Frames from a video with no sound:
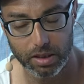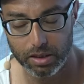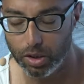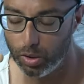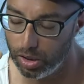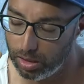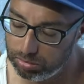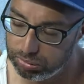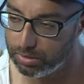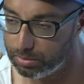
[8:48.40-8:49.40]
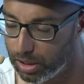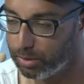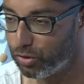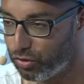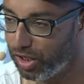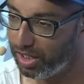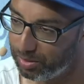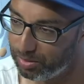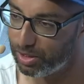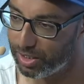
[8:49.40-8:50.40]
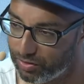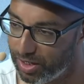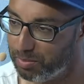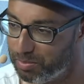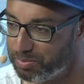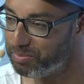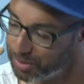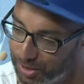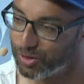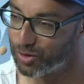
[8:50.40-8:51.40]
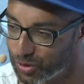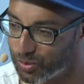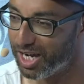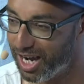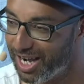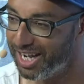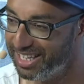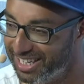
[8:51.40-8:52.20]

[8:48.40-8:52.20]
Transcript: No, I would say, let's say, so we are